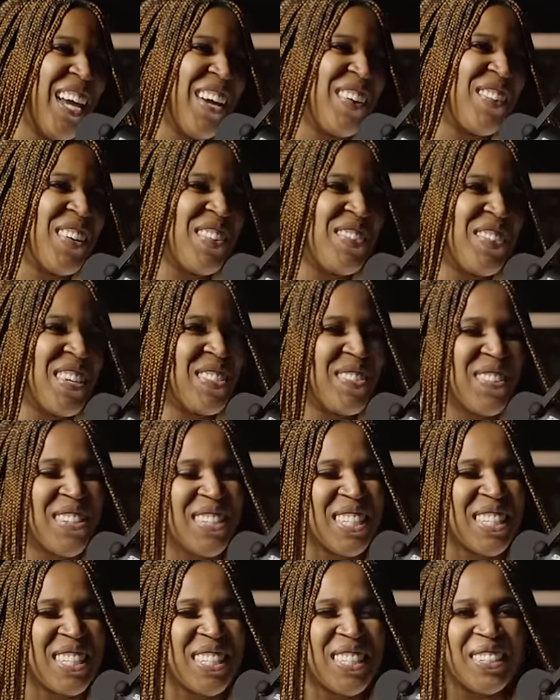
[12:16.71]
like, what am I
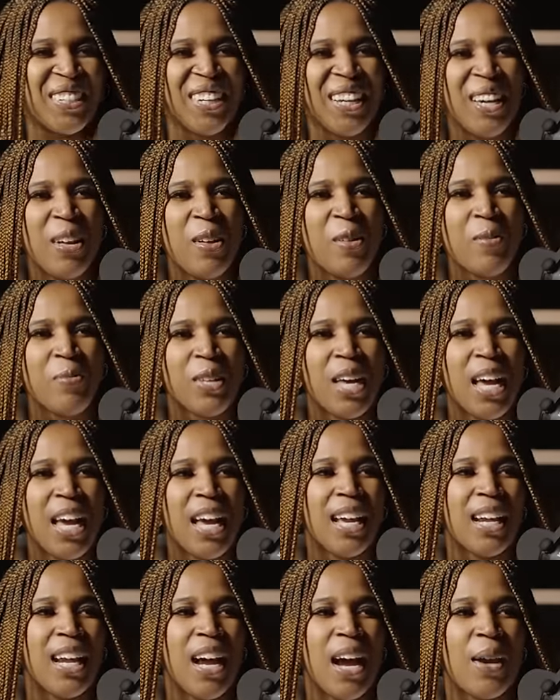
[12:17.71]
supposed to do?
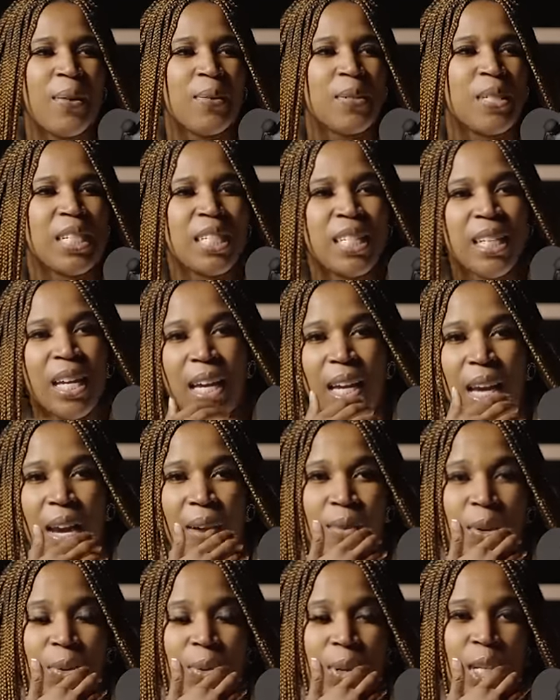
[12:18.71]
And I was just like,
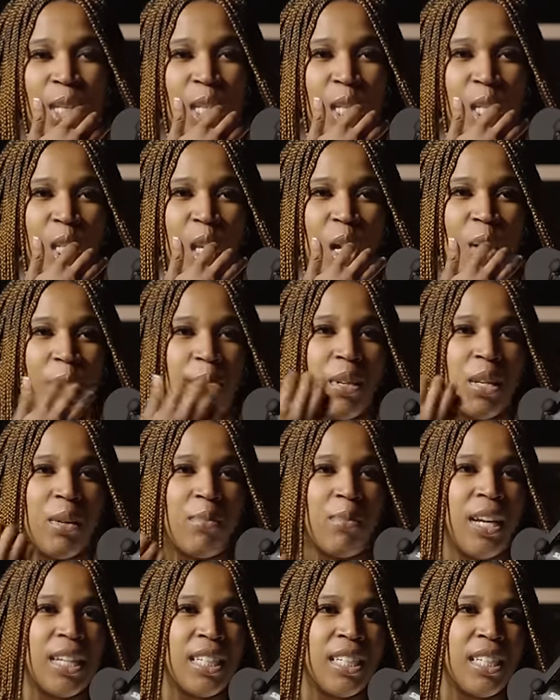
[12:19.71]
everyone in this company
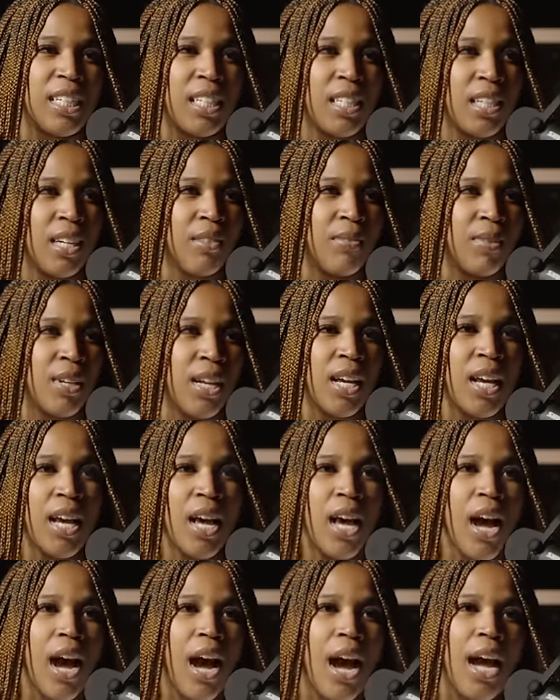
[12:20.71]
might just leave. And
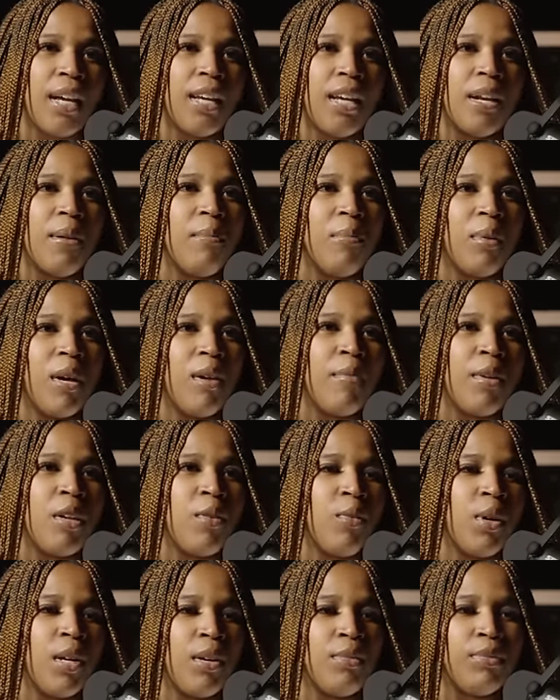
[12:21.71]
I couldn't blame
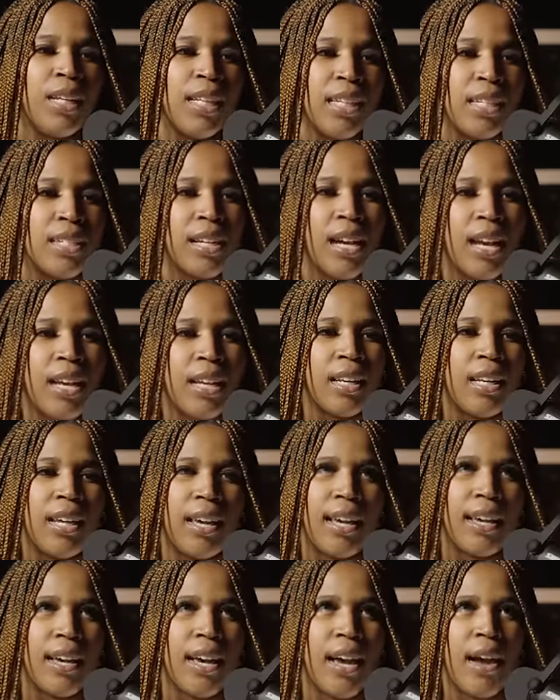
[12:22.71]
anyone if they decided,
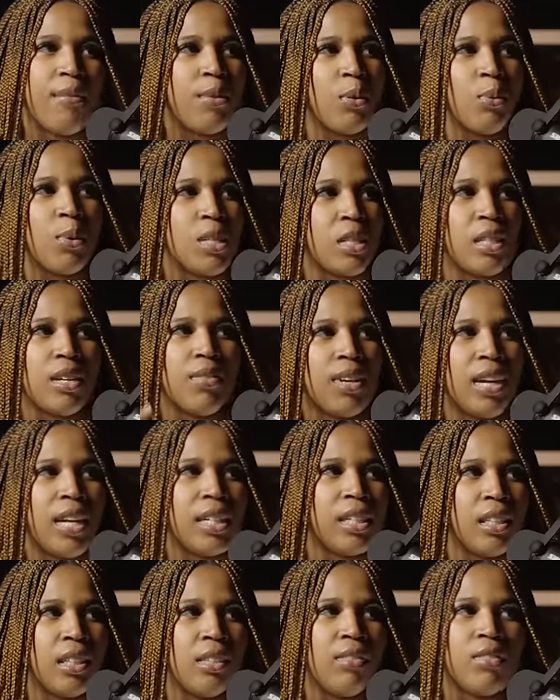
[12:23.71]
like, everyone's leaving, I
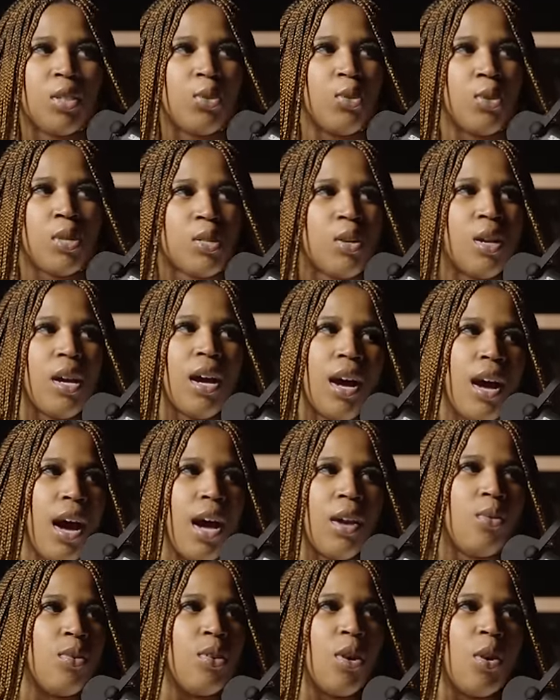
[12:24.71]
should leave too, because
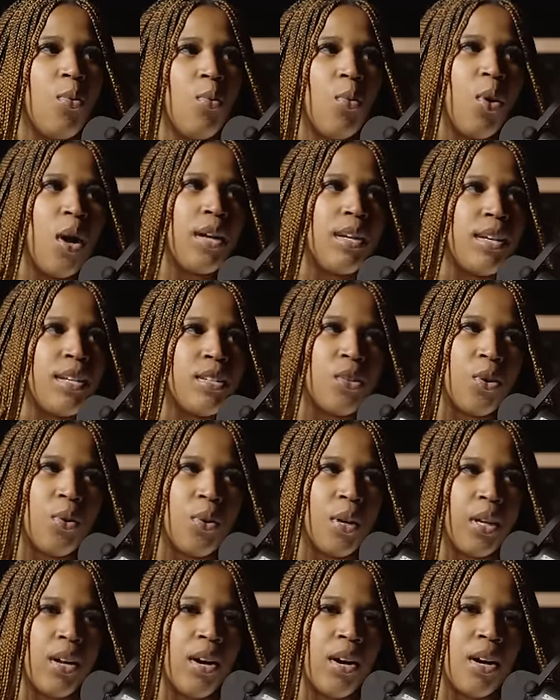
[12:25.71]
I don't know what is
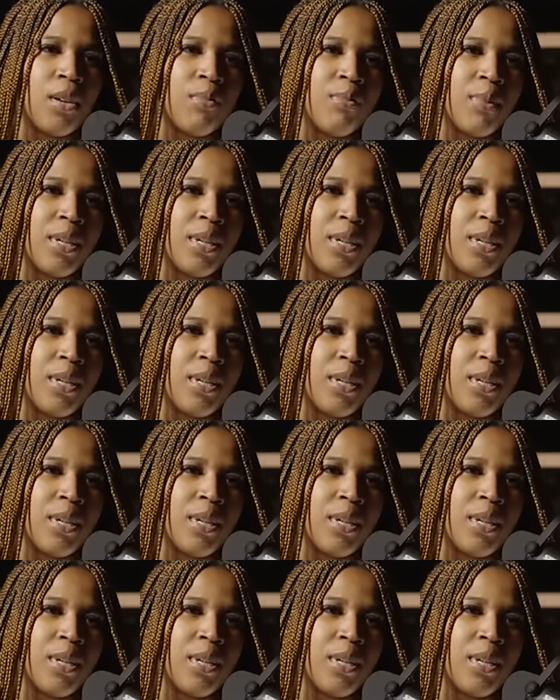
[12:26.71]
going on.